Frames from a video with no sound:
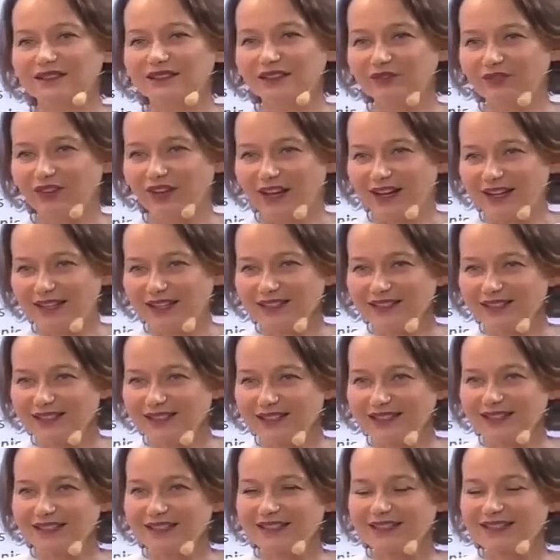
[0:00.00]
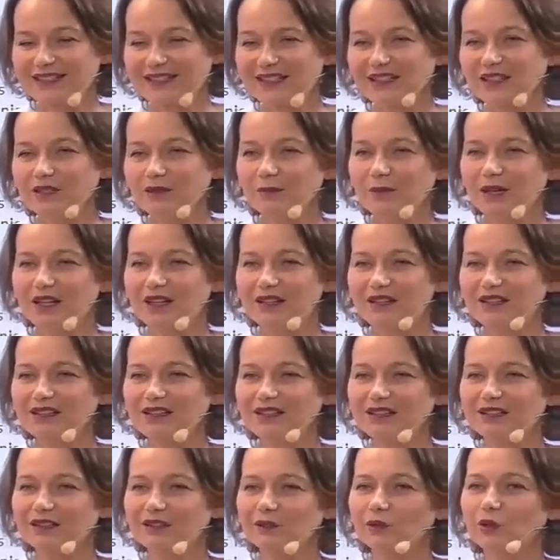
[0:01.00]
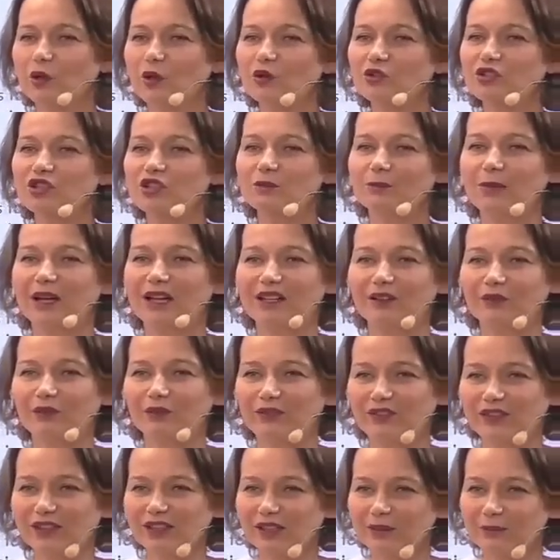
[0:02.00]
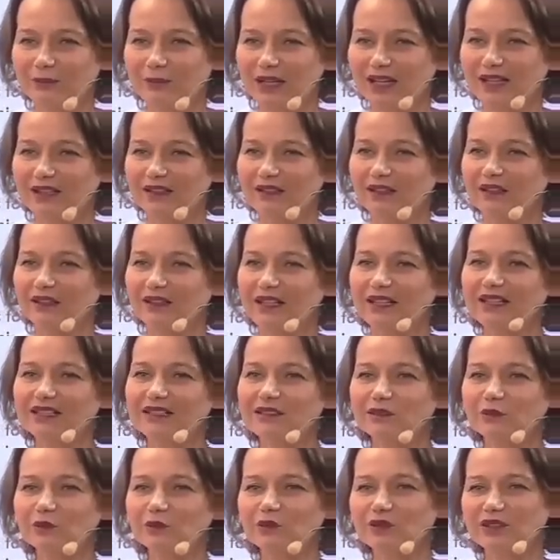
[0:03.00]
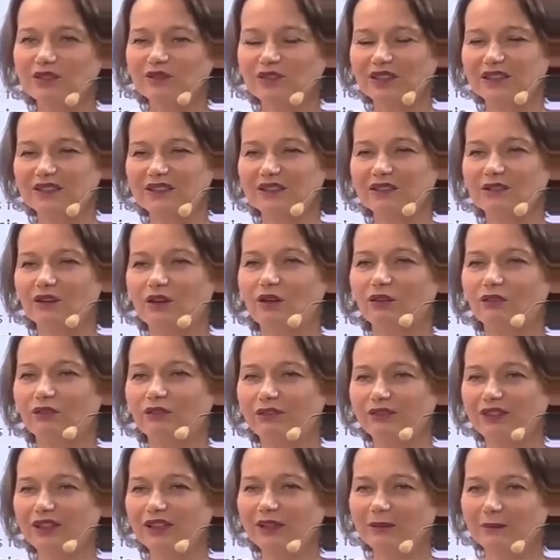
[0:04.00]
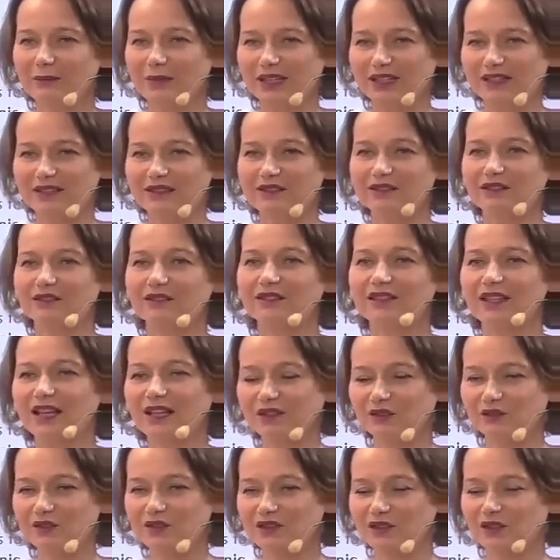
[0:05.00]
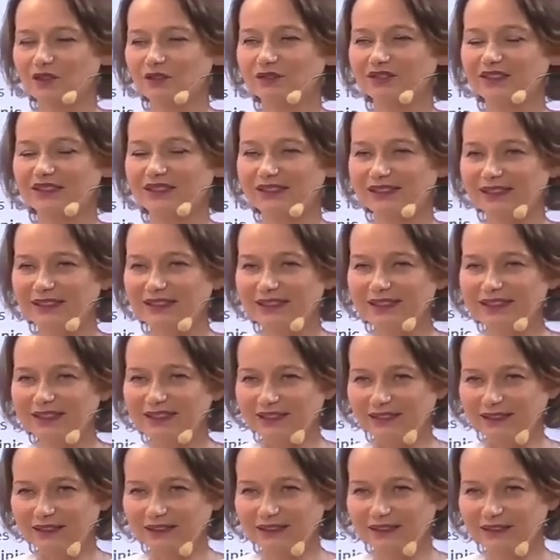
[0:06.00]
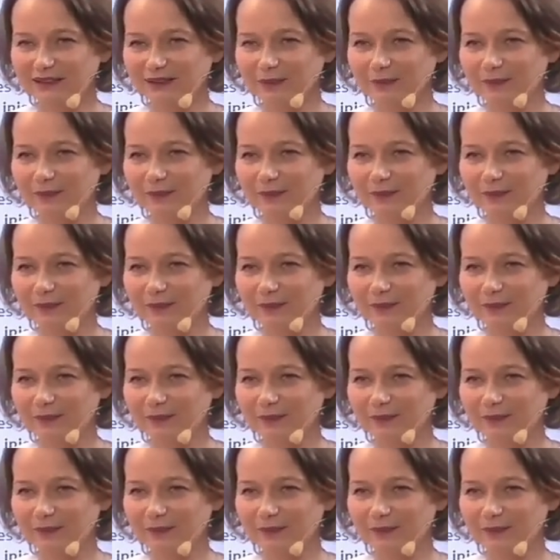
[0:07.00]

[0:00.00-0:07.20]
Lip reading: device, C-marked, launched by Filmed, an exclusivity of Filmed, the Nanosoft needle.